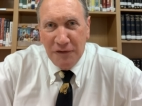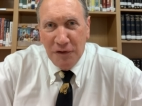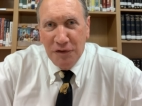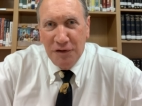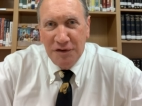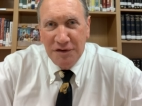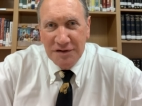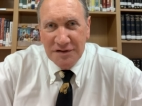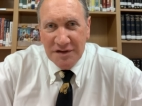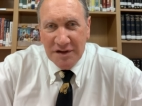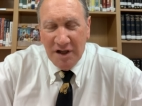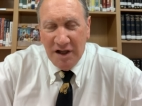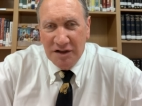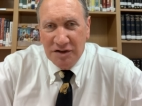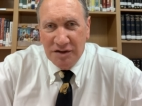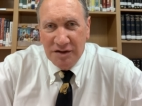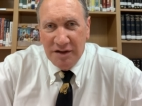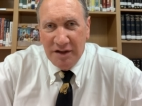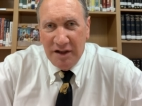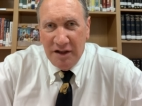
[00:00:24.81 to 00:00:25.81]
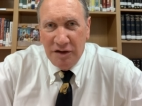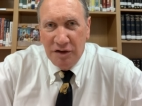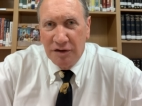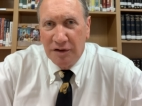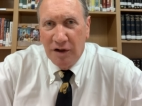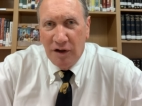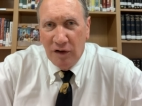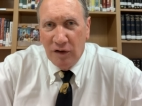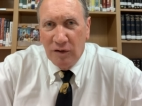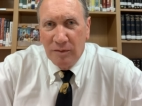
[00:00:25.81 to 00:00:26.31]
further discussion in
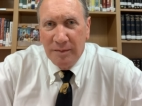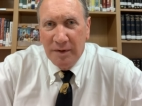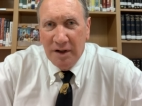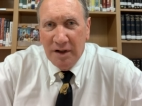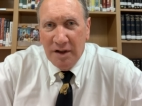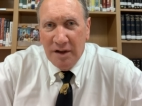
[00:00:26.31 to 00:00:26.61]
your home.